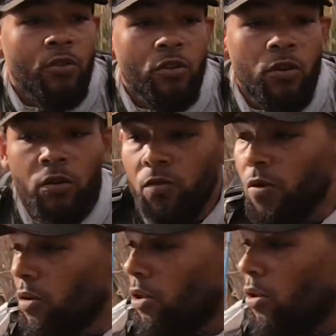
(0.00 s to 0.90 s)
You know,
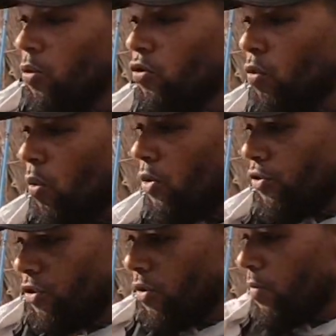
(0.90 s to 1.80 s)
close
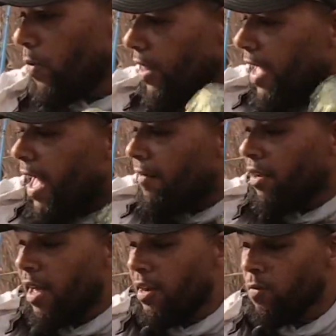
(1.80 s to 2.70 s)
quarters, you don't really have a
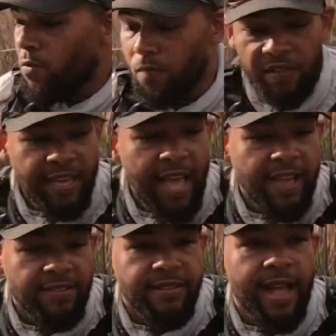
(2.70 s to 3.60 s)
lot of room to
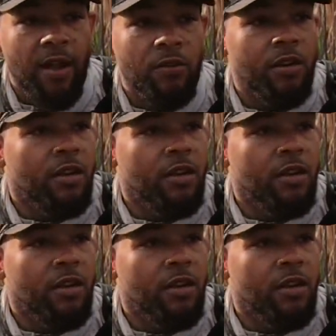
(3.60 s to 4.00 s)
cast out.